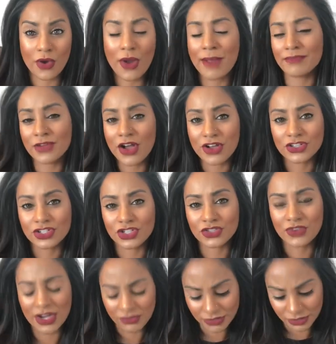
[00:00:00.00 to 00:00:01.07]
I'm not sure if
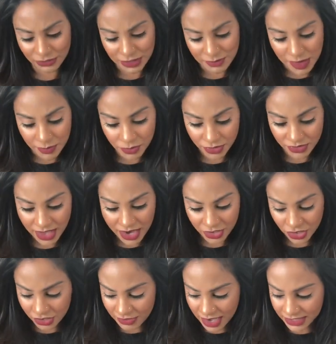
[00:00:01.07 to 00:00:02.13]
I really remember that
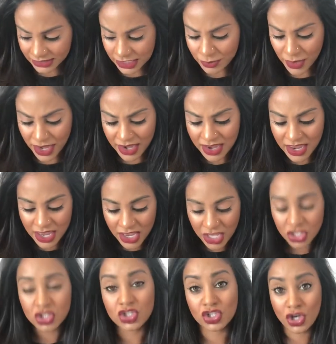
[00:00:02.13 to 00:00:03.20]
correctly, but
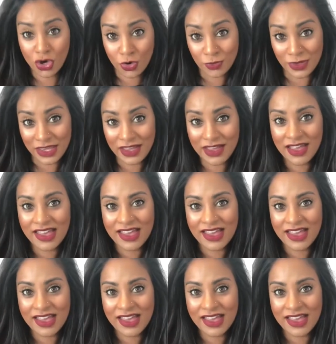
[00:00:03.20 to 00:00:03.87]
Jacoby.